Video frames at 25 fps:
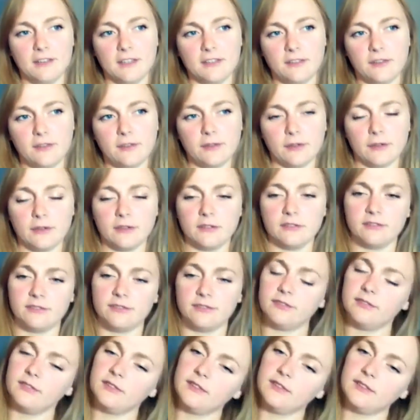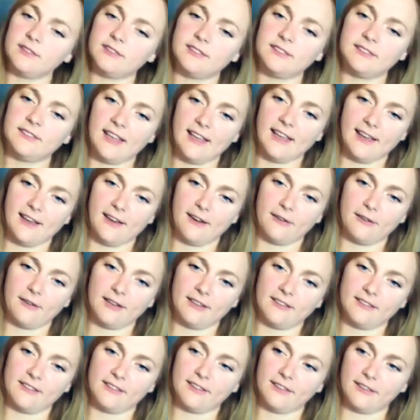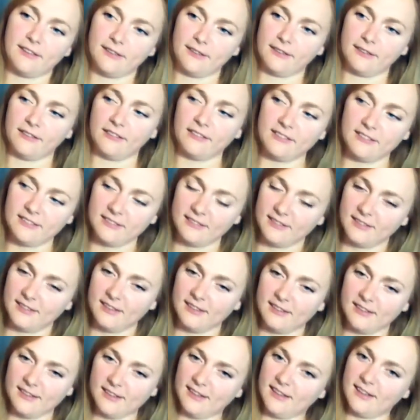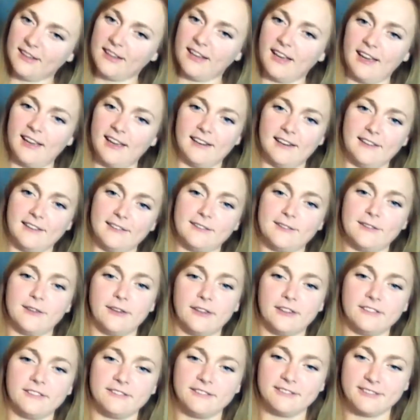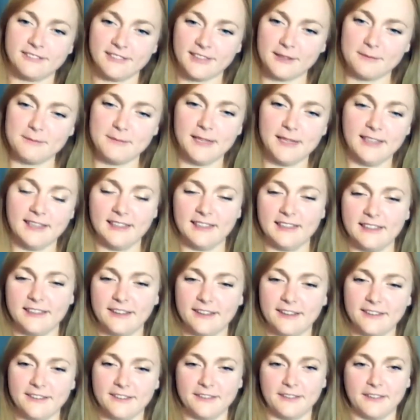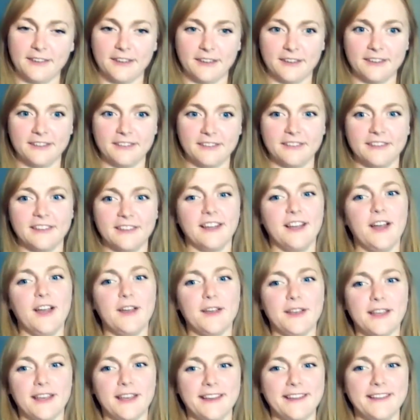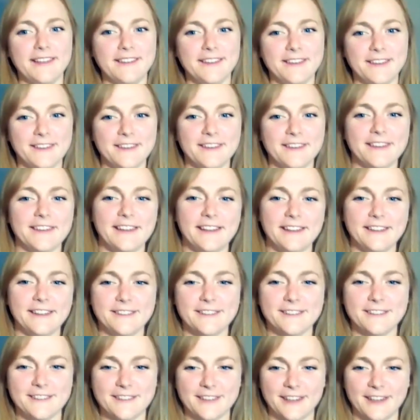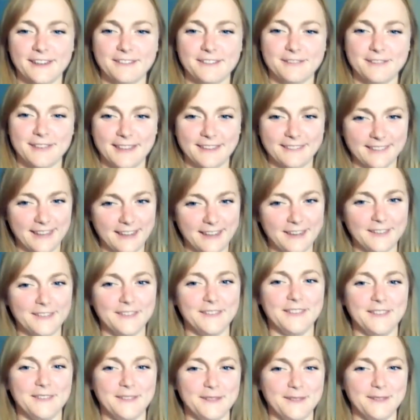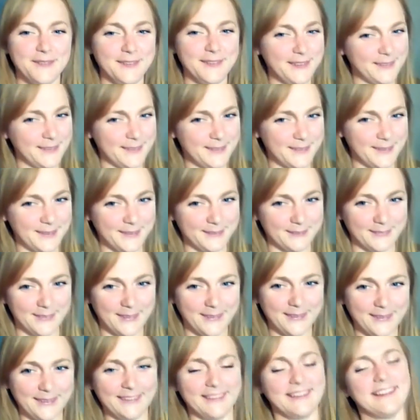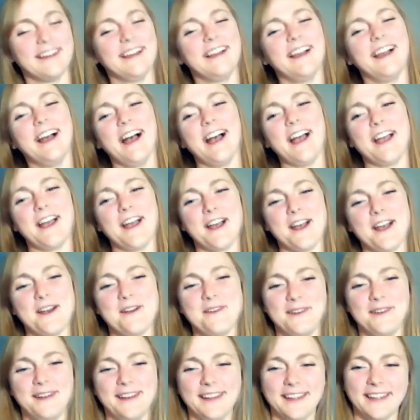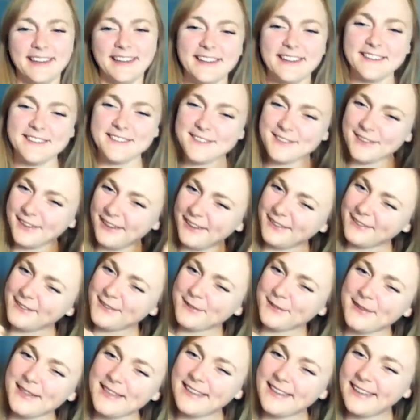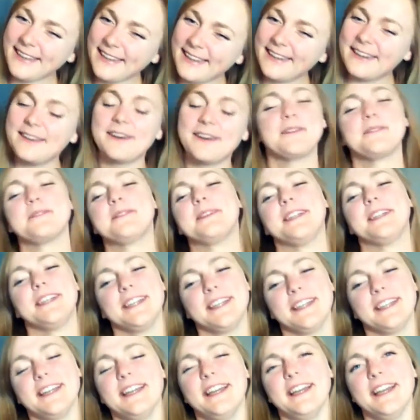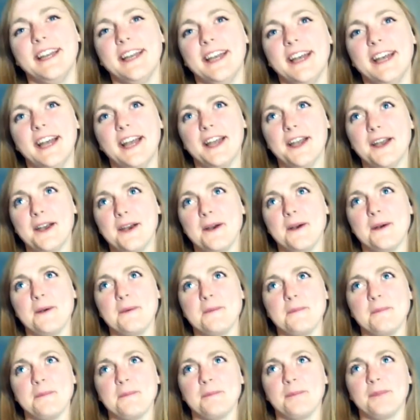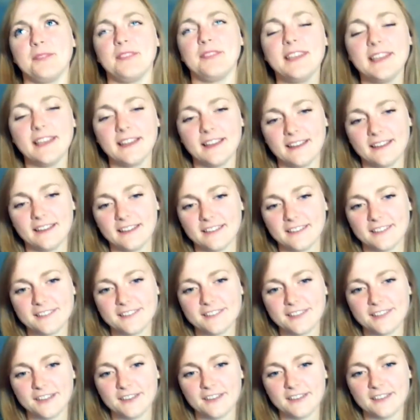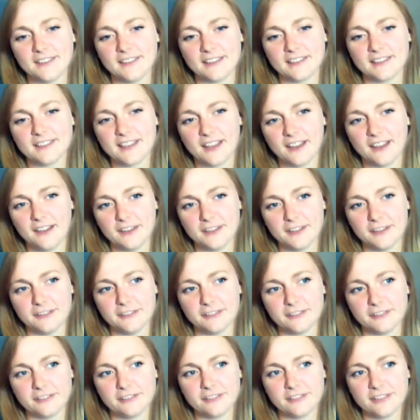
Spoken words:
to sort of steer into, okay, let's not completely go, okay, let's try and figure out what you're doing wrong, and let's try and tweak it a little bit. So that's kind of,